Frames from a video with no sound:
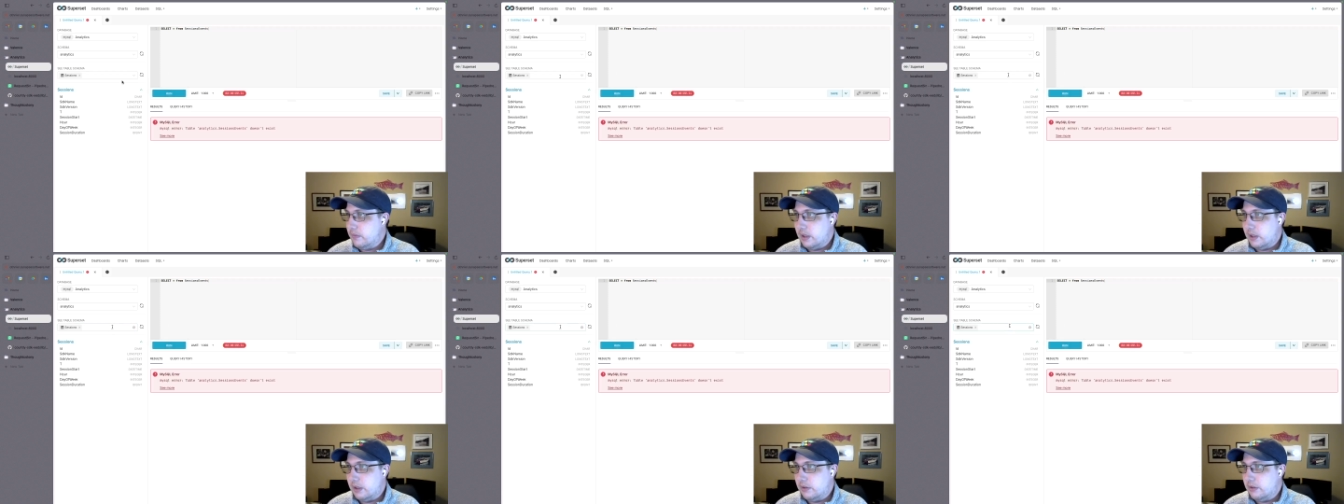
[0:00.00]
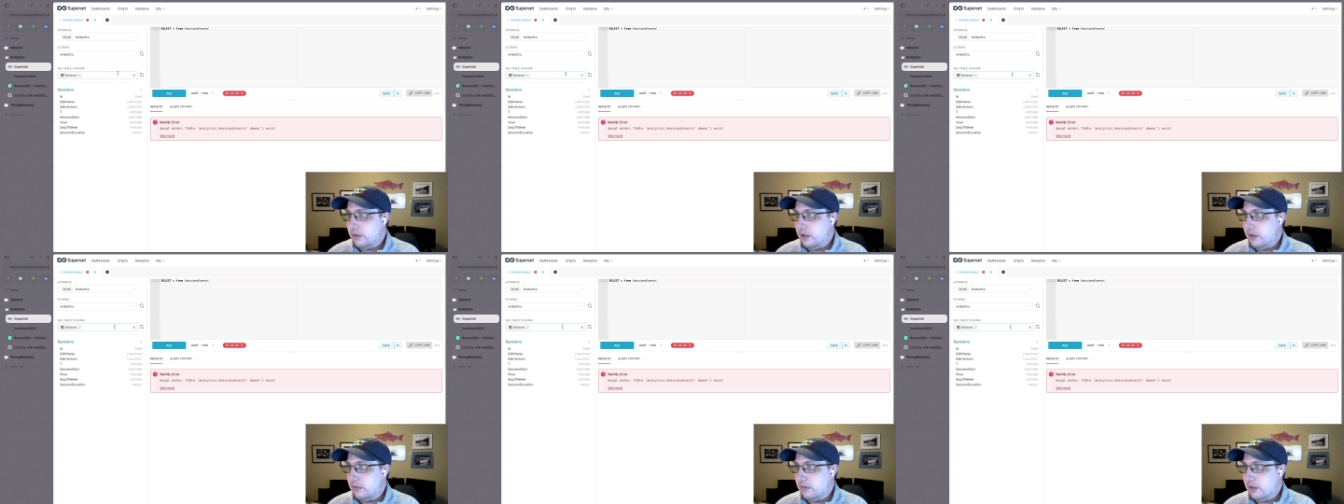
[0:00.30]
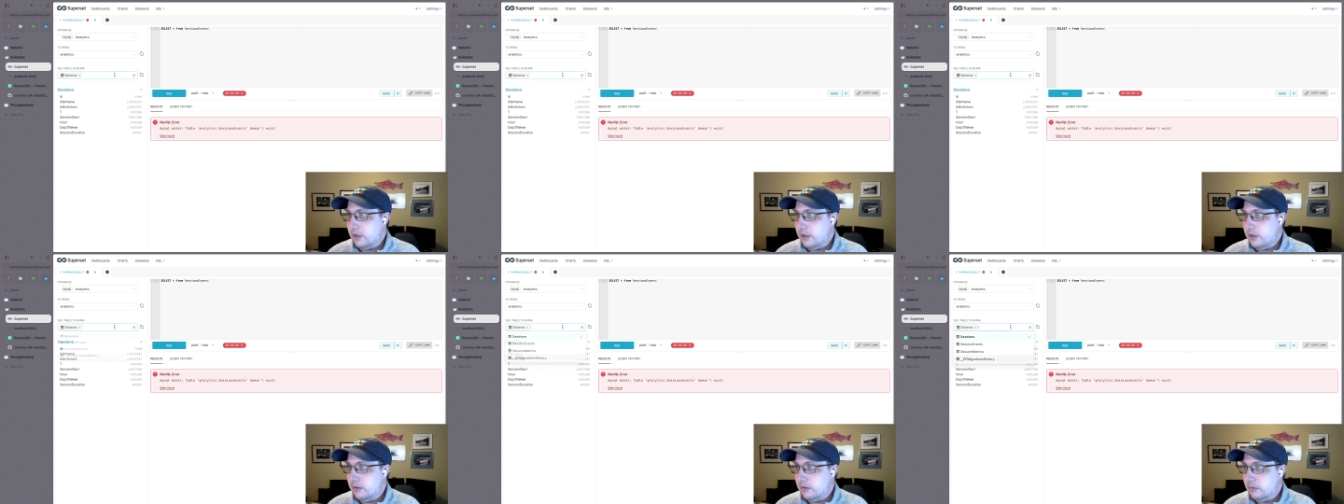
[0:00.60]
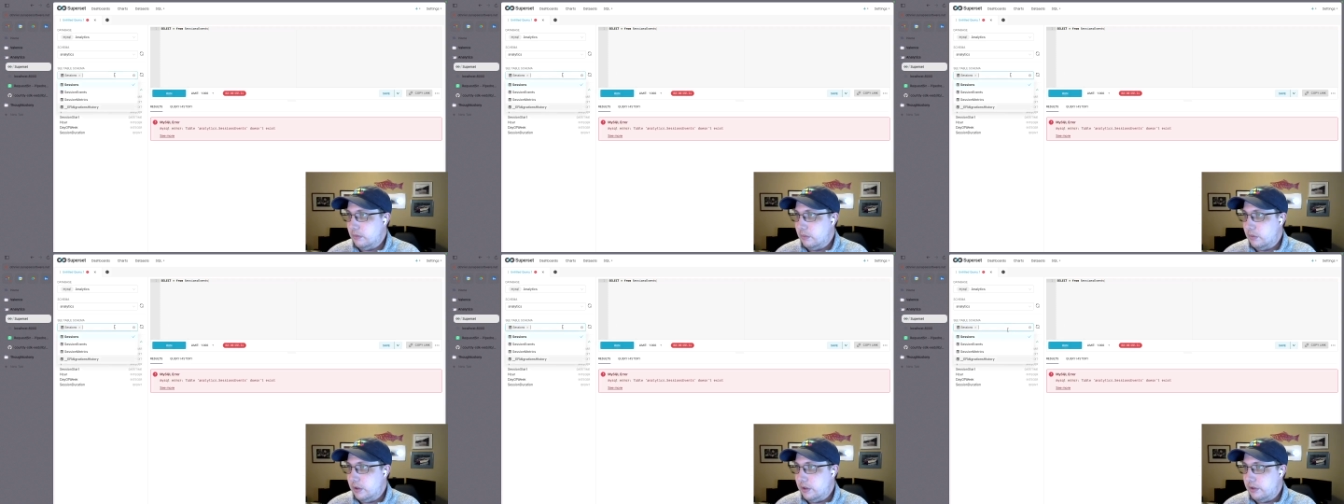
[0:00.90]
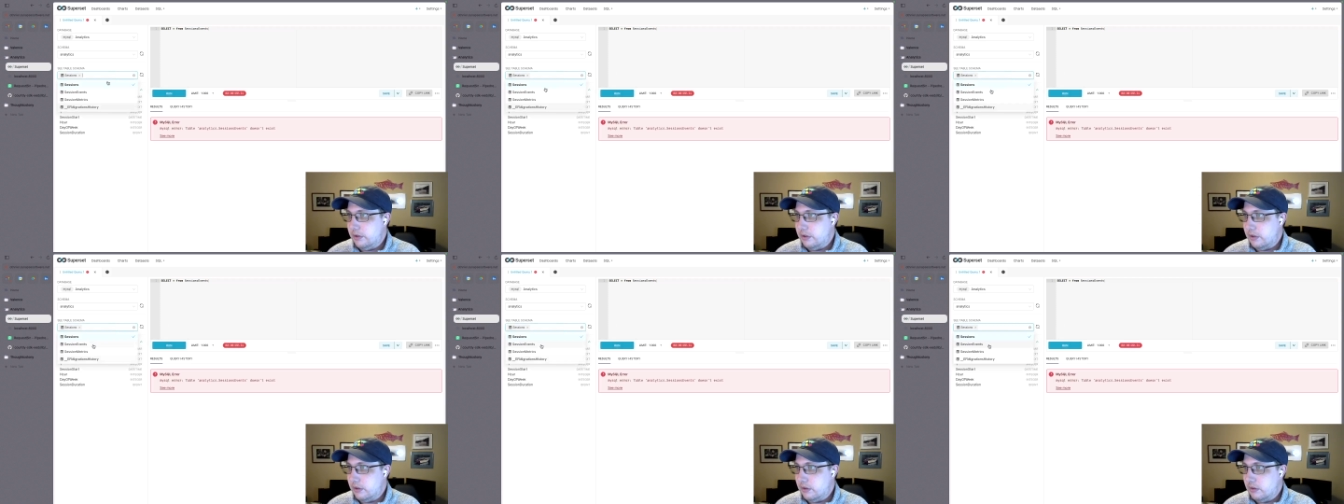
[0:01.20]
That's not right. What
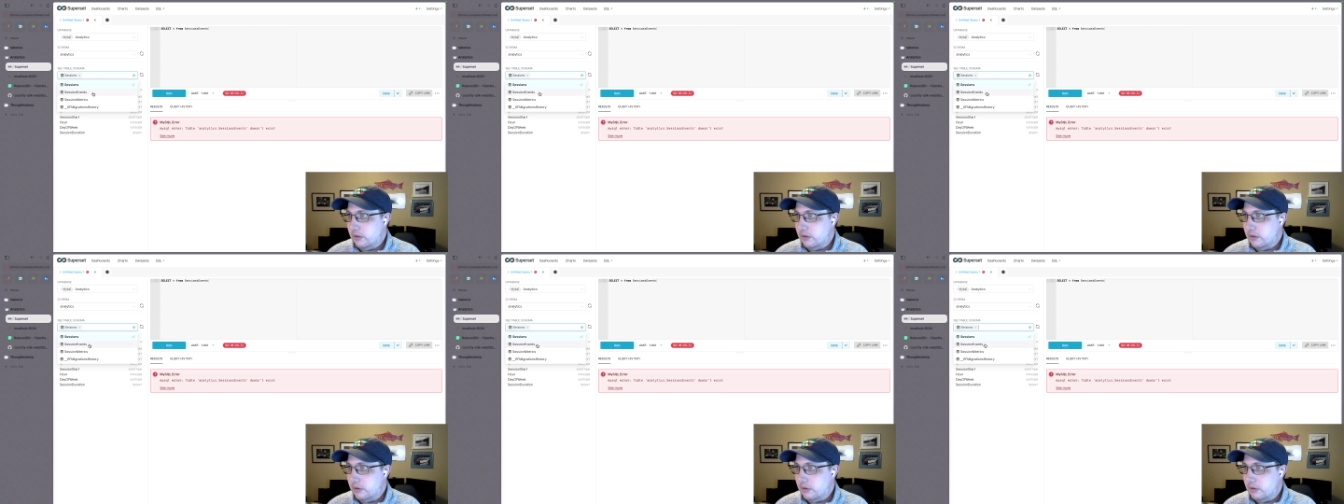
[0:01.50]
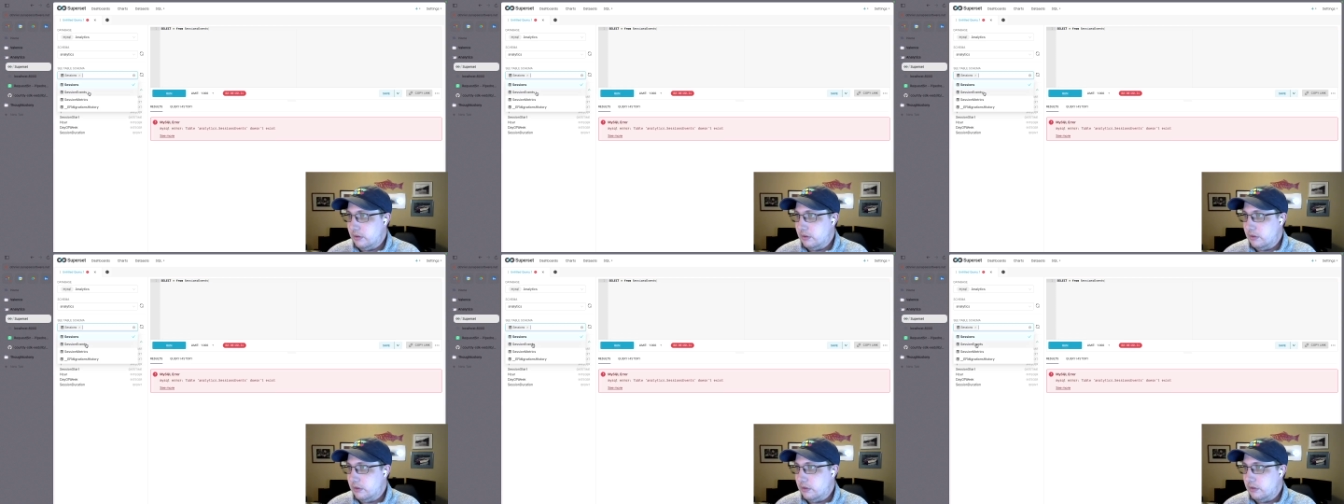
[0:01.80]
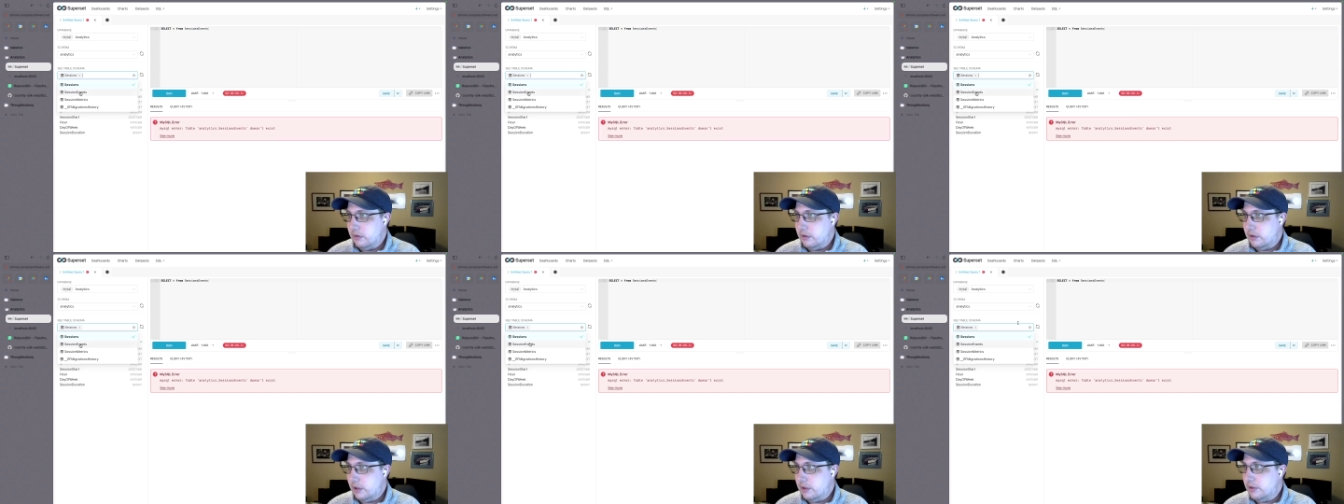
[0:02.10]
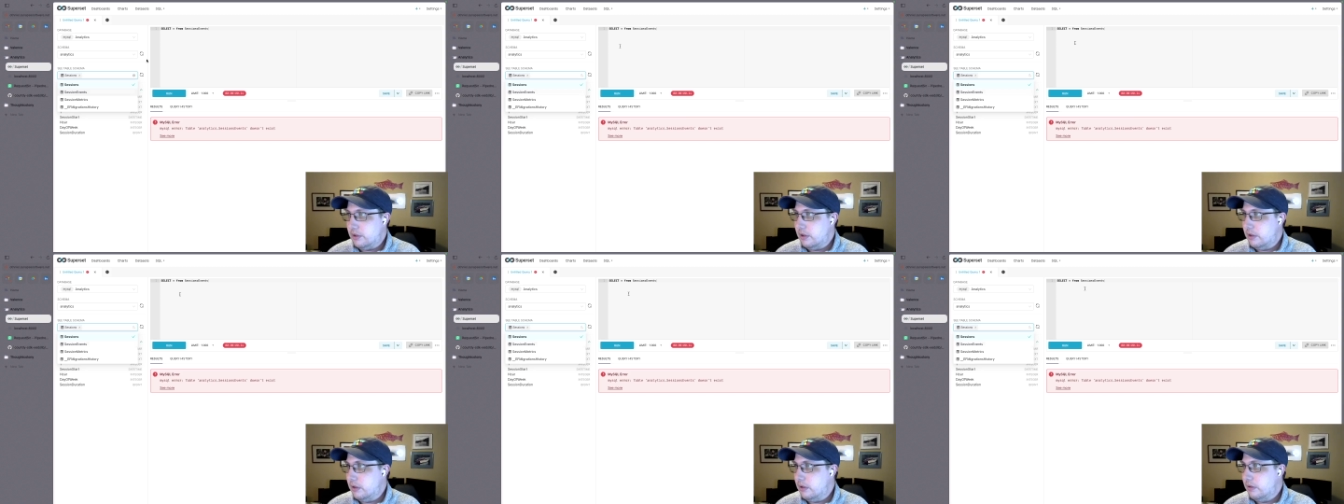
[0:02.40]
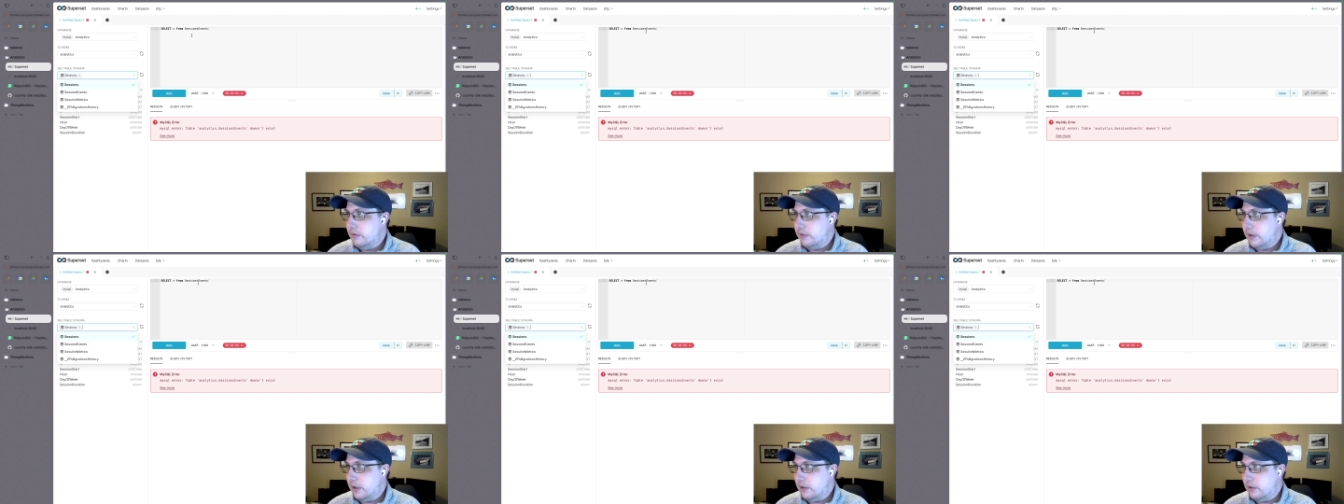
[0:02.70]
is it? Session
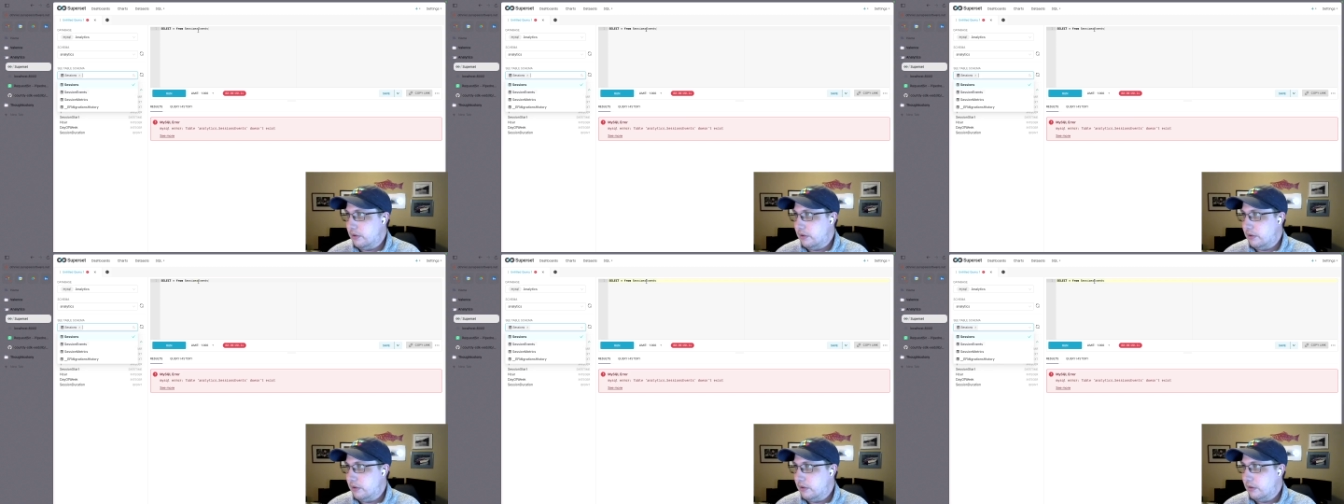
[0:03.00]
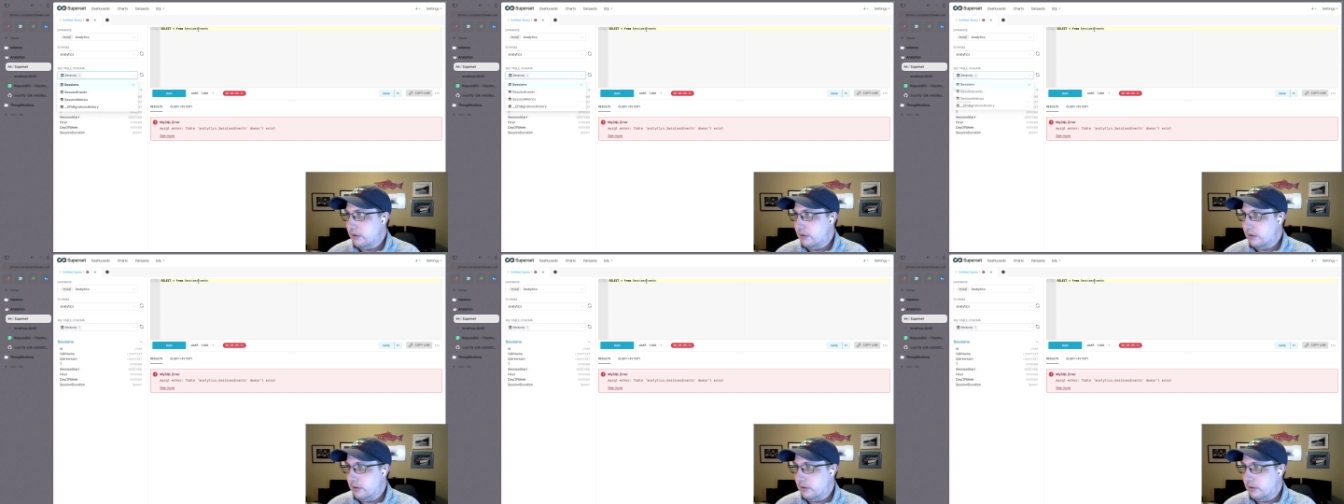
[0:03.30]
events.